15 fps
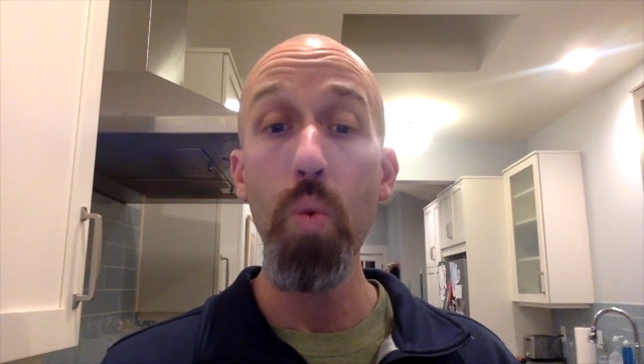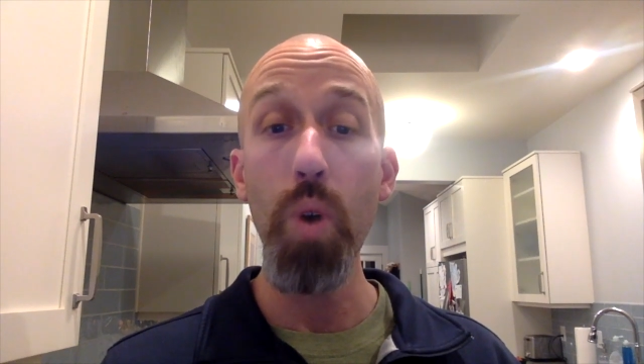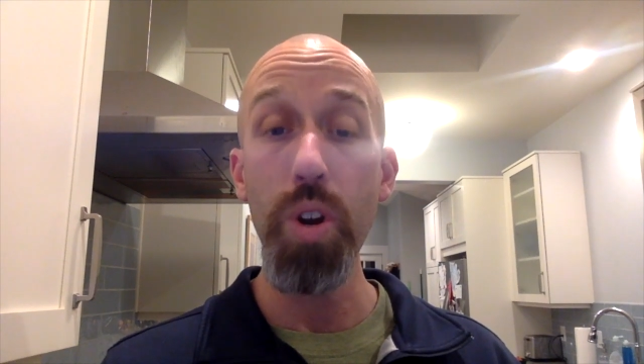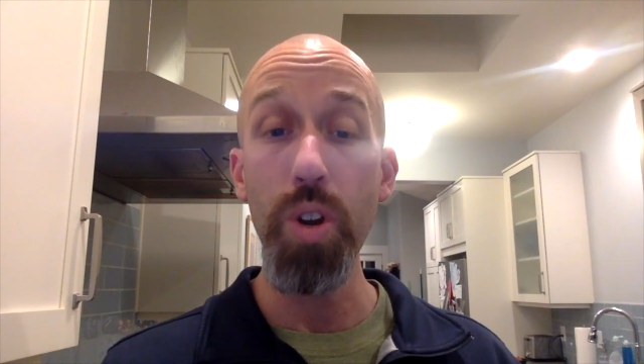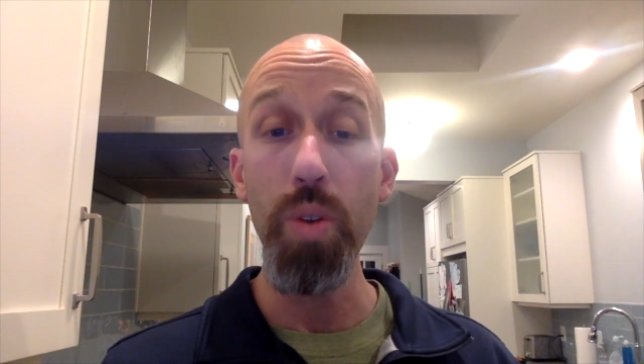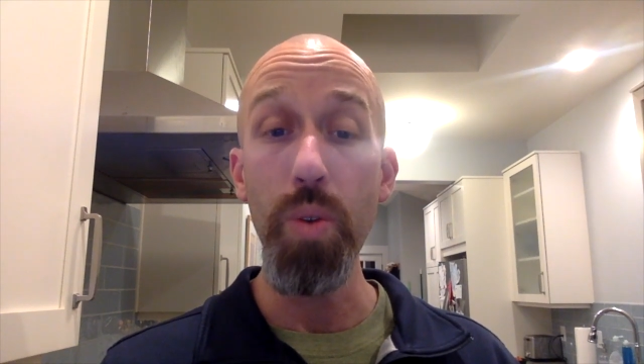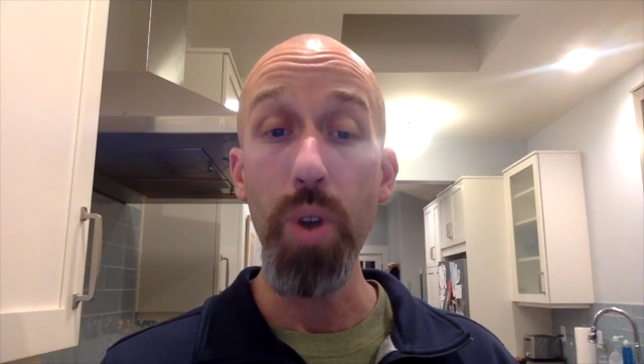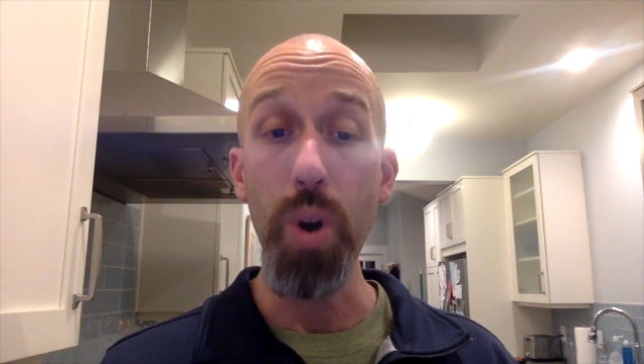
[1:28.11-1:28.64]
What
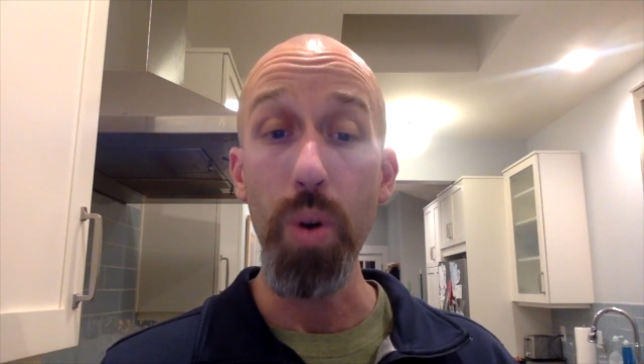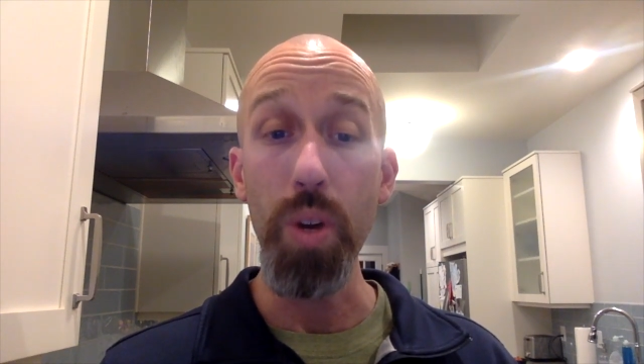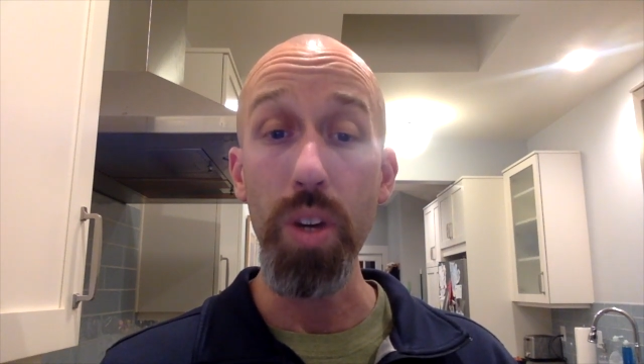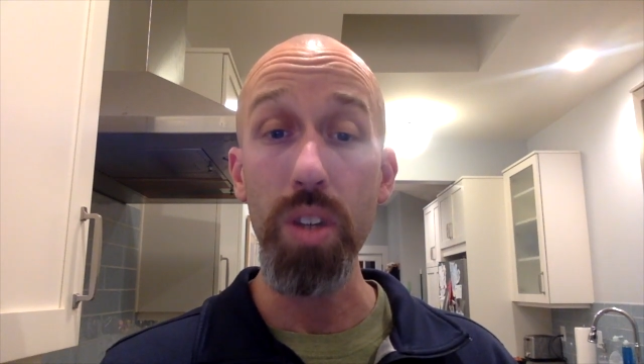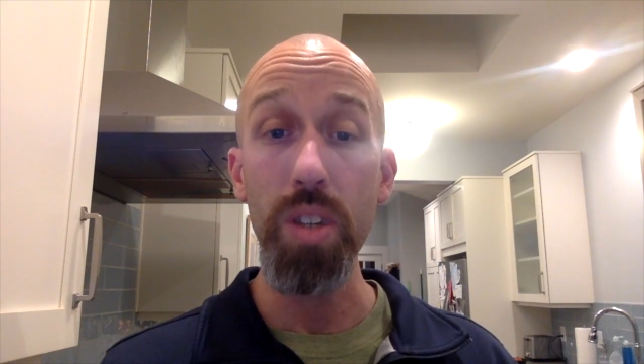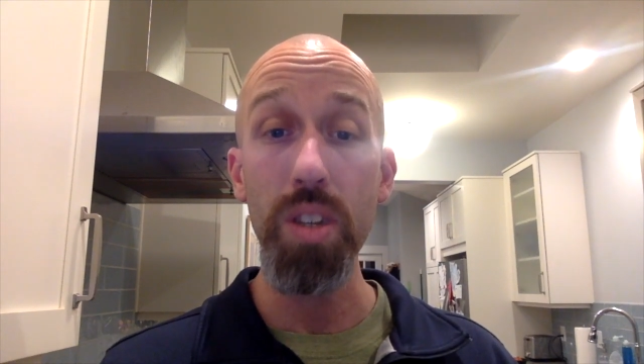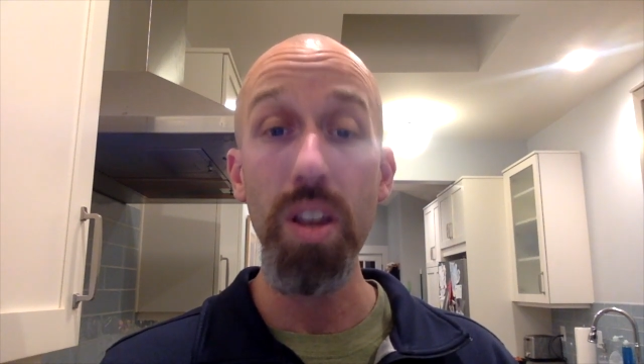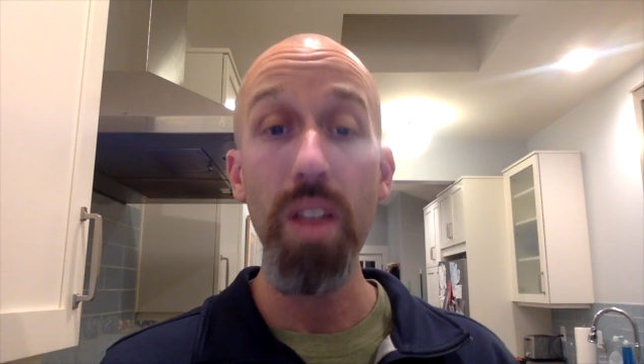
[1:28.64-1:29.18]
do you
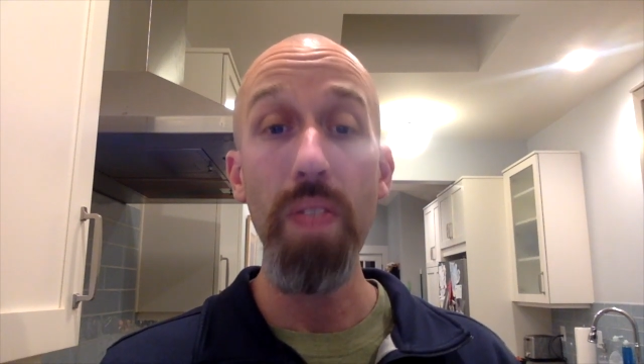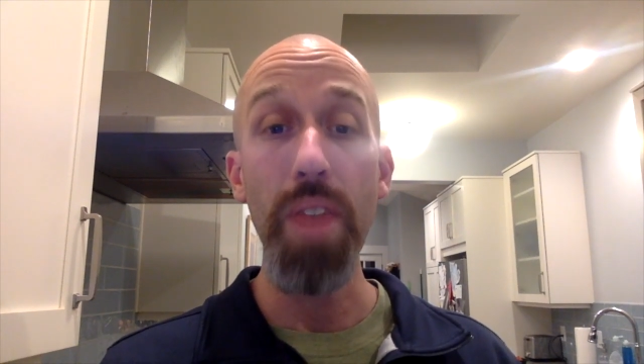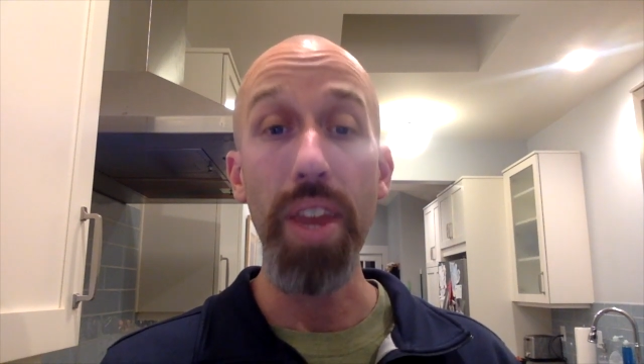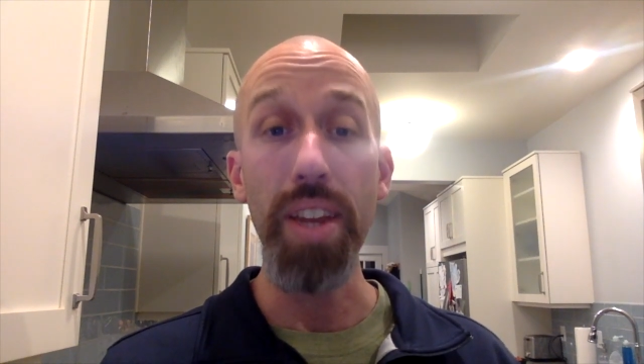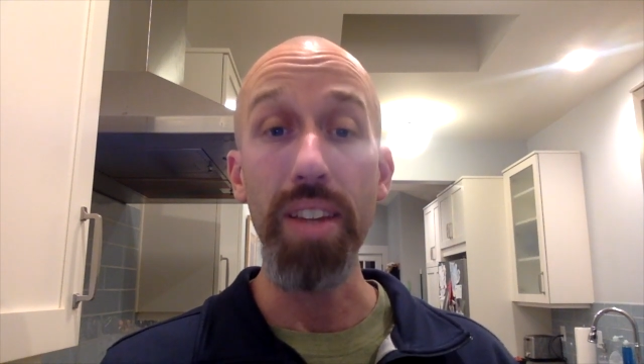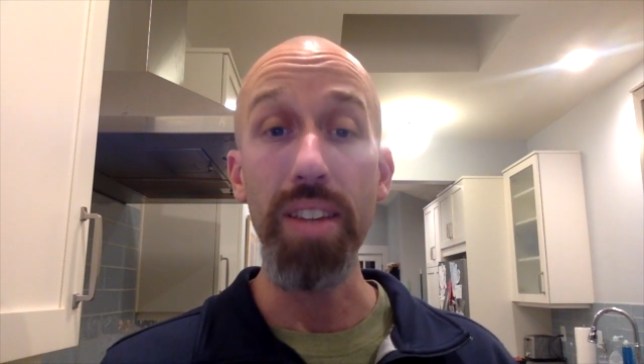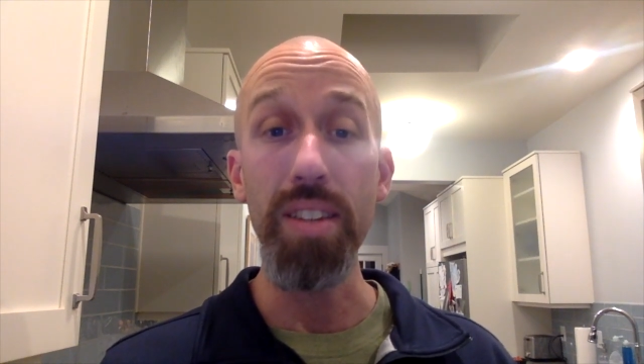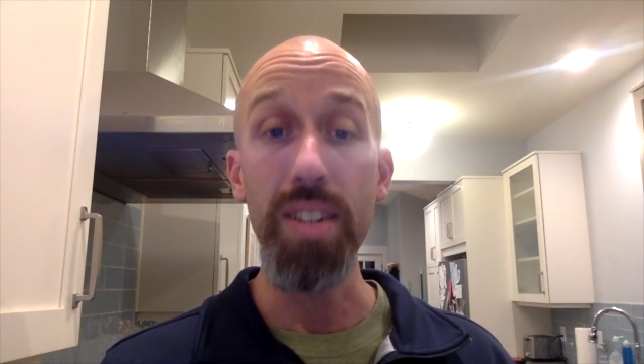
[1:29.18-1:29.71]
notice
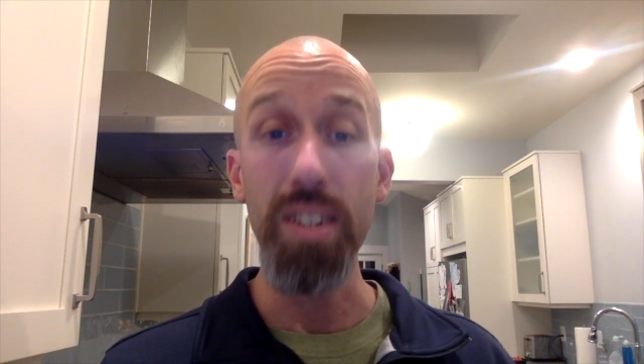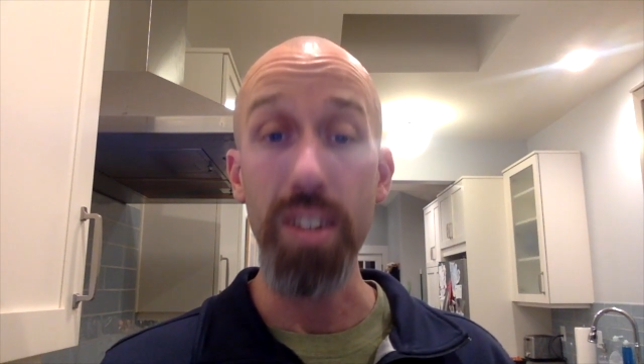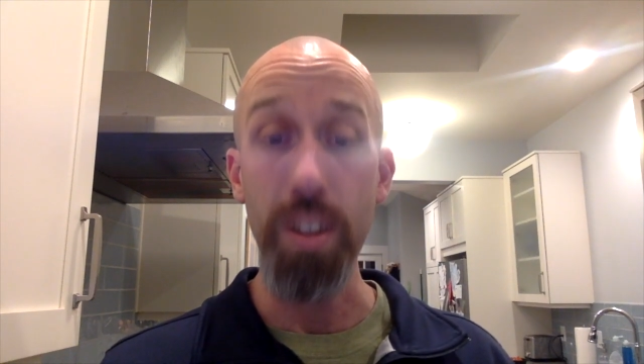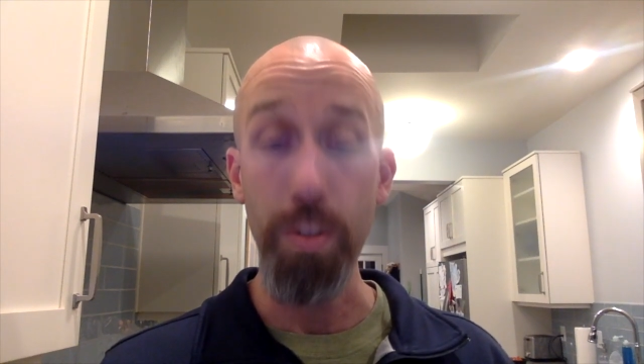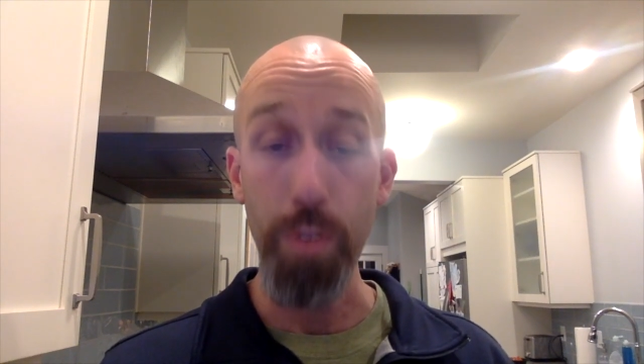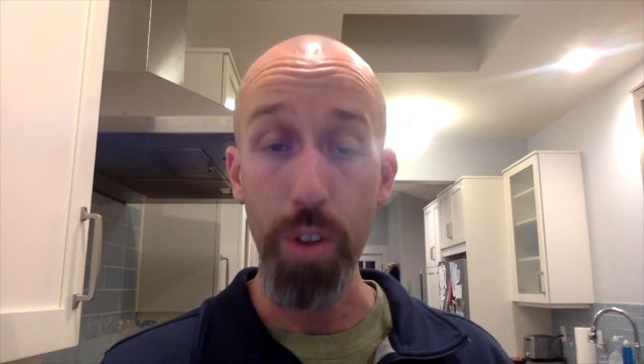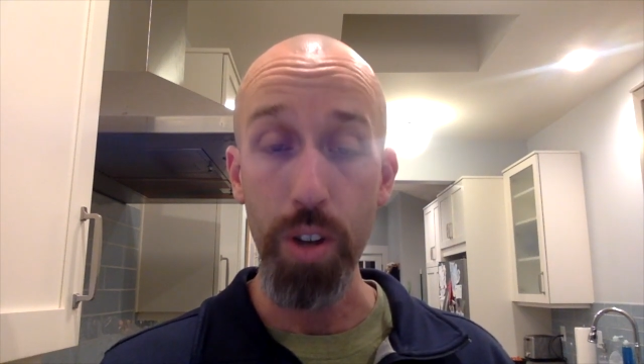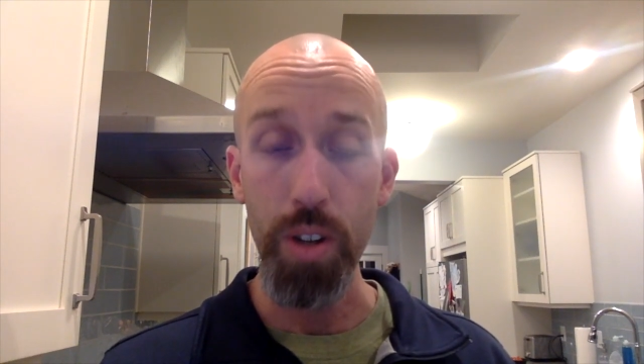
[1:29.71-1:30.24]
that is
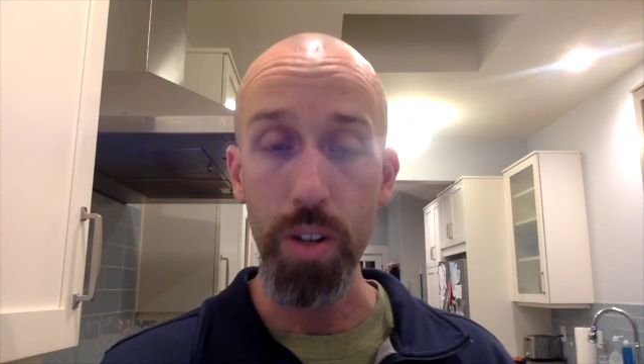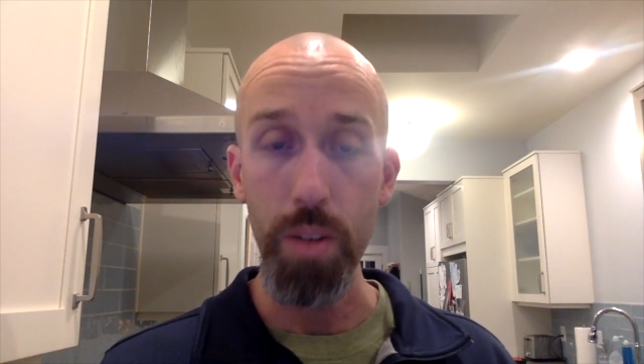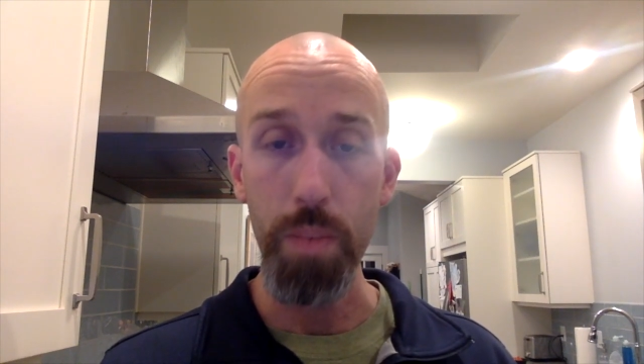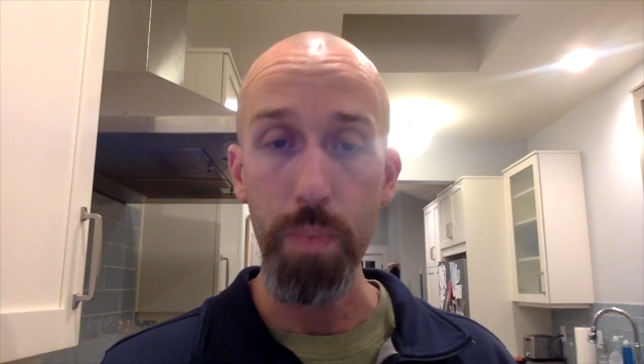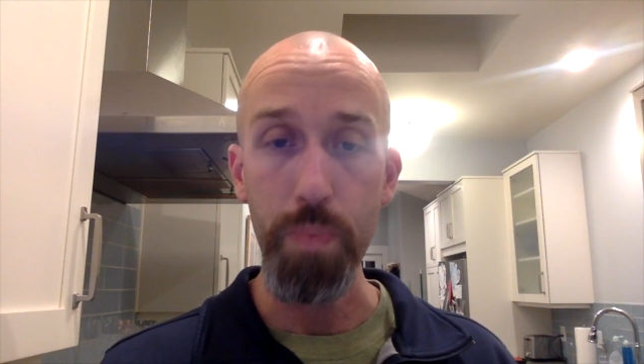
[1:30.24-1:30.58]
different?